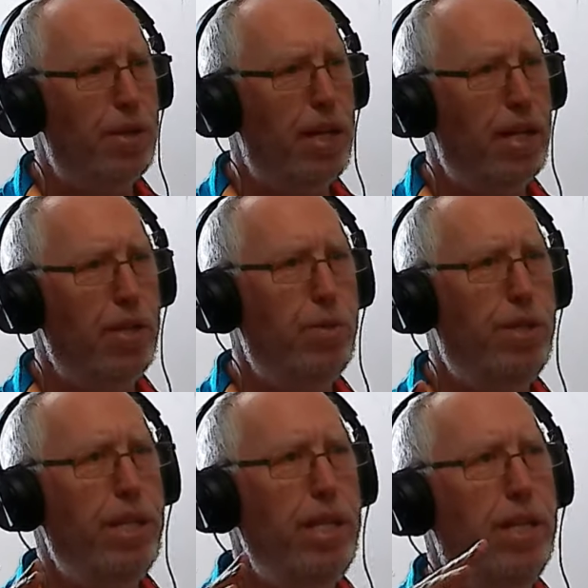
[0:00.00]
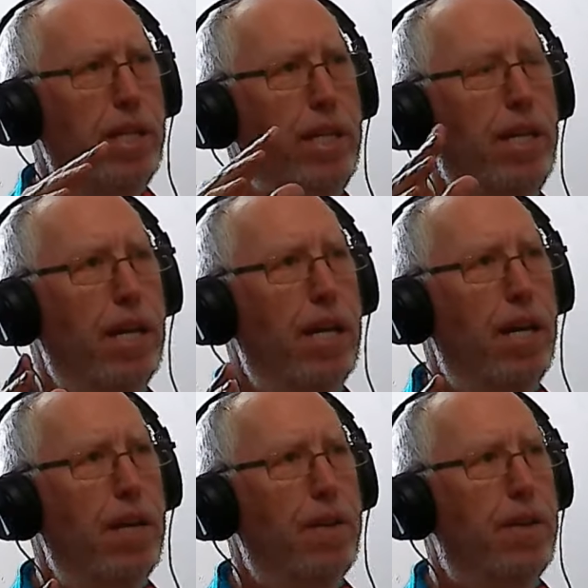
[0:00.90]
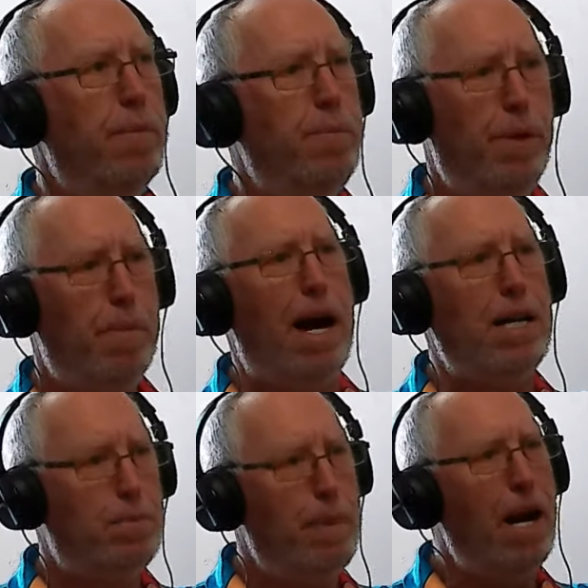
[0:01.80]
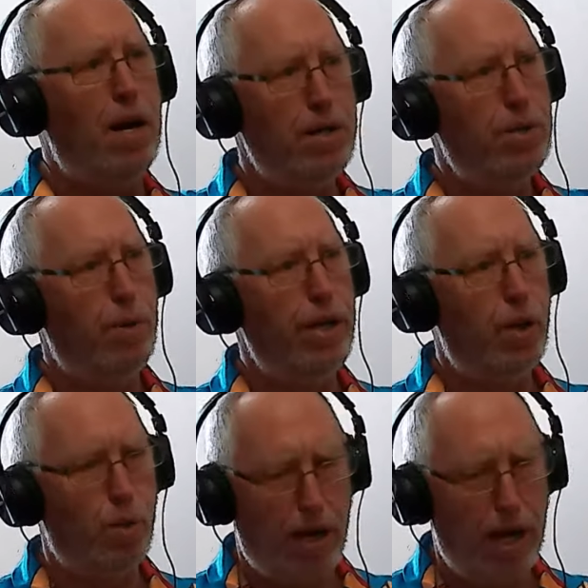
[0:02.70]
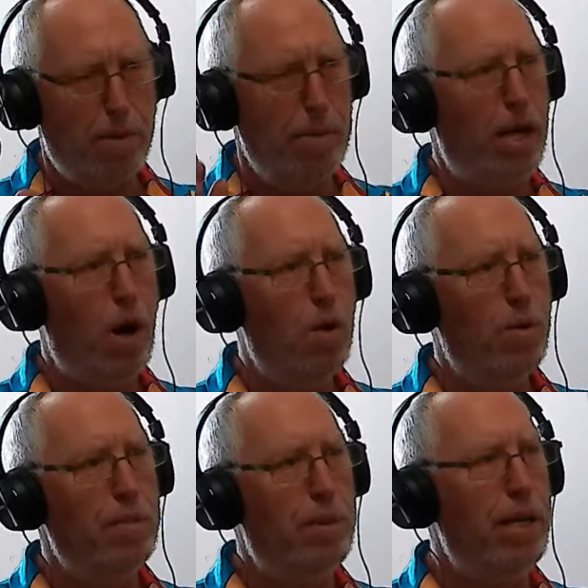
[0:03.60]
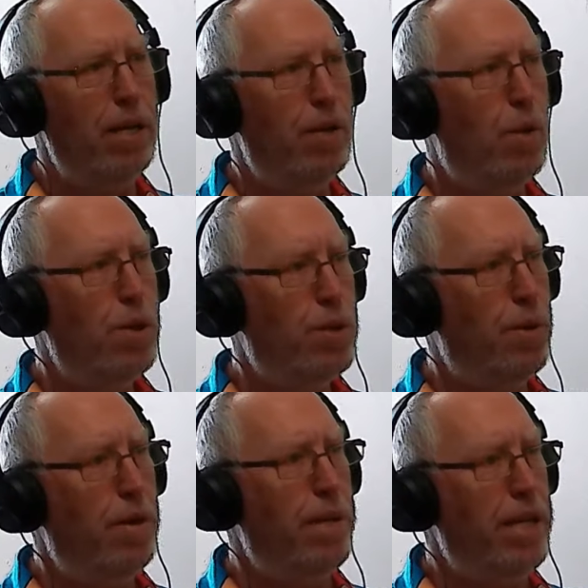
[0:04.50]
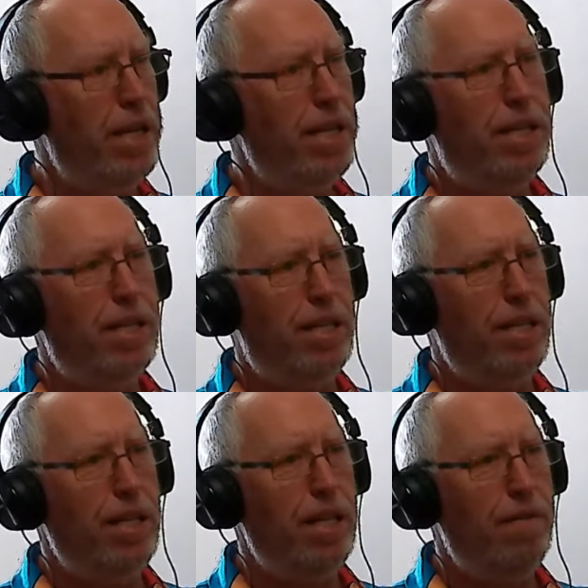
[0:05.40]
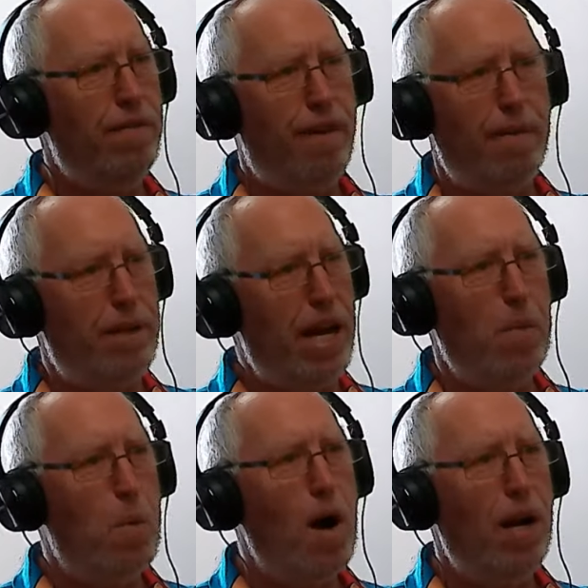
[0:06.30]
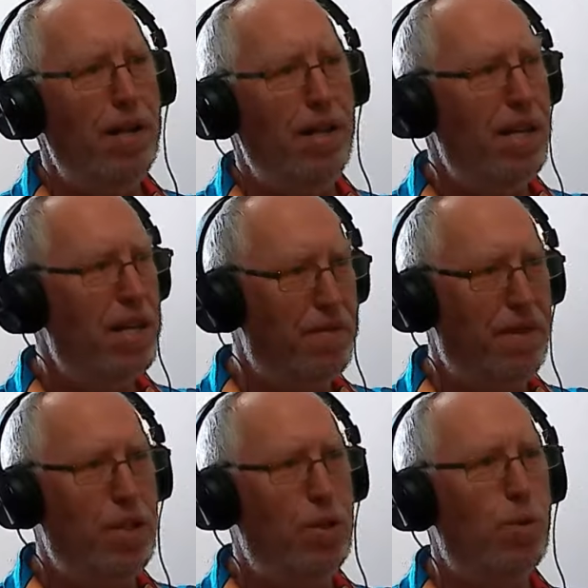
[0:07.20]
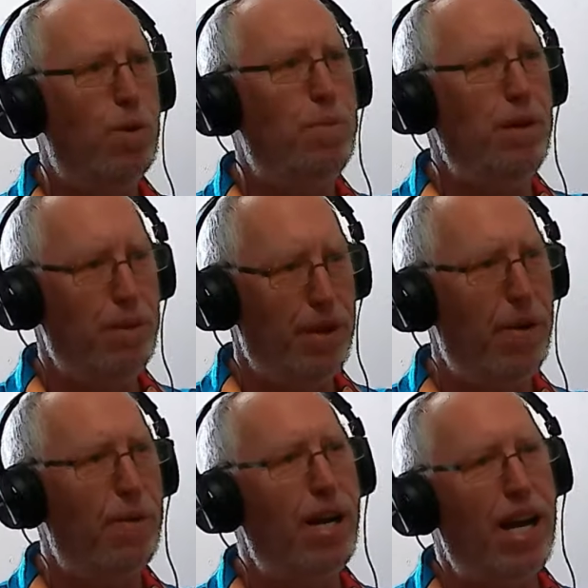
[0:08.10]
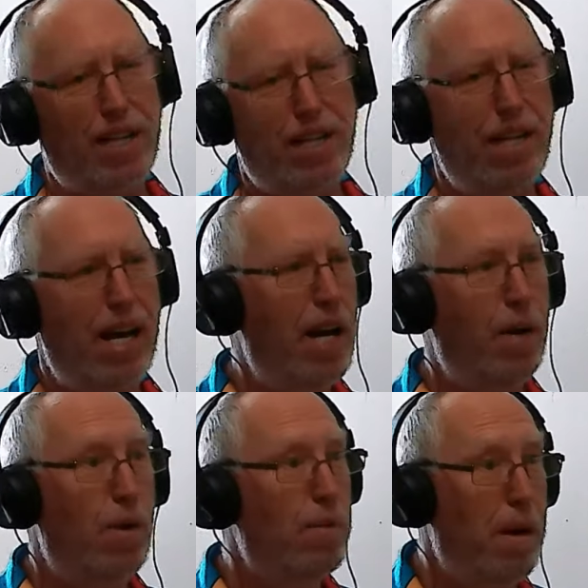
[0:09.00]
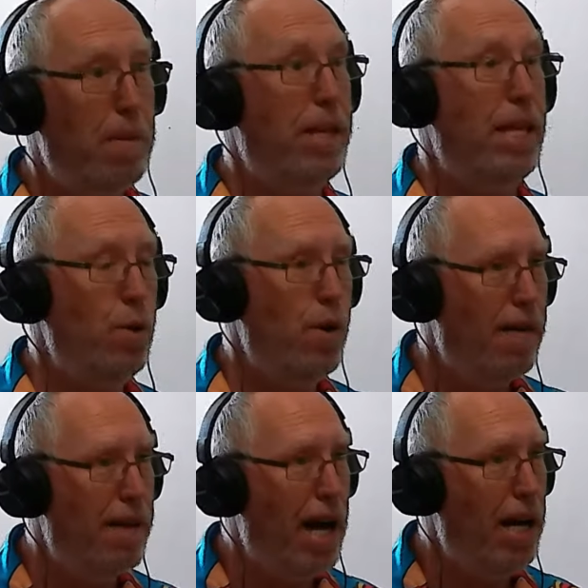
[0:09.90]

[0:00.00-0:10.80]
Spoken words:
Like you see the past mayors when you go down the main hallway, but it always would have been neat to see from day one the individual people that were elected. I don't know. Maybe they do have that.